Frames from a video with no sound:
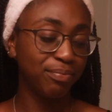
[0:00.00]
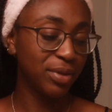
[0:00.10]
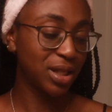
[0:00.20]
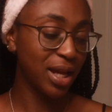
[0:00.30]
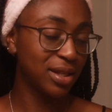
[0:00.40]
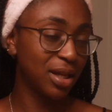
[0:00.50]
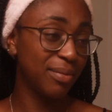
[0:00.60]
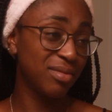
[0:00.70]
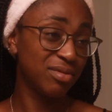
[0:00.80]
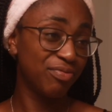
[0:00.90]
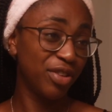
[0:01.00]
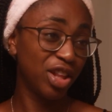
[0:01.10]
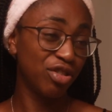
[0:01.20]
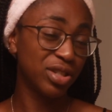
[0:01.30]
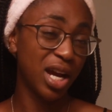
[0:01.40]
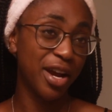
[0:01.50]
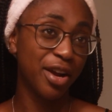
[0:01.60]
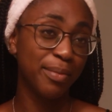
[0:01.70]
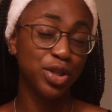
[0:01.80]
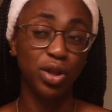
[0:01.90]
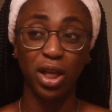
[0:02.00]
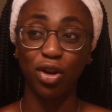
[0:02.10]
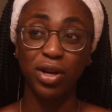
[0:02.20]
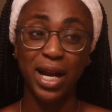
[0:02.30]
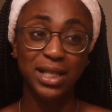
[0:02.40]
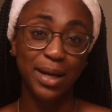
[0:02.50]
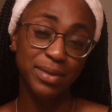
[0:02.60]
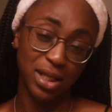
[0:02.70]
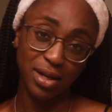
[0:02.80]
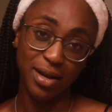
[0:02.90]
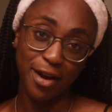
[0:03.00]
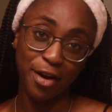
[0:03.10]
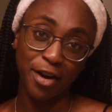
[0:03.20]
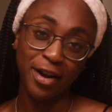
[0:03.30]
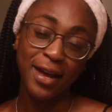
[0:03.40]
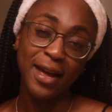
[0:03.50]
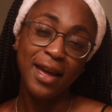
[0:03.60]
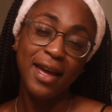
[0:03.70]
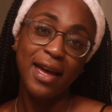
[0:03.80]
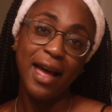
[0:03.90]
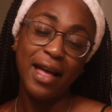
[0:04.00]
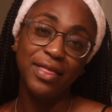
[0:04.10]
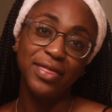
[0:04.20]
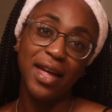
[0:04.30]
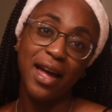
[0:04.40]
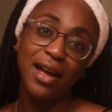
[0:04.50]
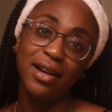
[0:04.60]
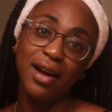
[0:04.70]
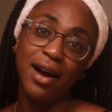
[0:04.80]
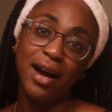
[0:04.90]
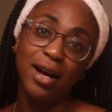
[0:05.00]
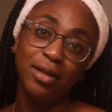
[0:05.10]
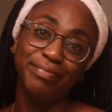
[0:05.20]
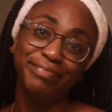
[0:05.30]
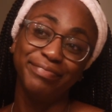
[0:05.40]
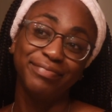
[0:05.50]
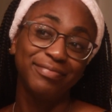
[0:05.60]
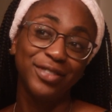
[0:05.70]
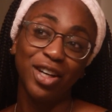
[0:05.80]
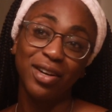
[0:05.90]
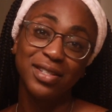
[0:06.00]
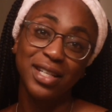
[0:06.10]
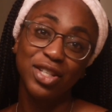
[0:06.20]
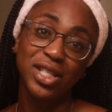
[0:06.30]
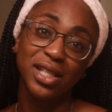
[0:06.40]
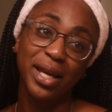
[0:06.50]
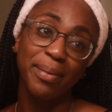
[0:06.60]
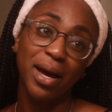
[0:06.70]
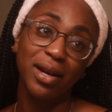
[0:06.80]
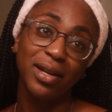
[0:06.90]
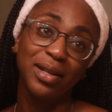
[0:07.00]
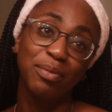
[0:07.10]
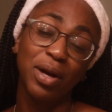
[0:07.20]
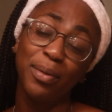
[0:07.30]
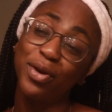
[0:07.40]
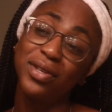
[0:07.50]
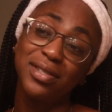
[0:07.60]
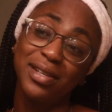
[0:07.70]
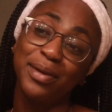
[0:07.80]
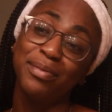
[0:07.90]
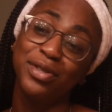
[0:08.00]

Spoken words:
Besides I'm feeling a little tired, I'm gonna do like a little nighttime skincare. And then, honestly, just lay back and probably go to sleep.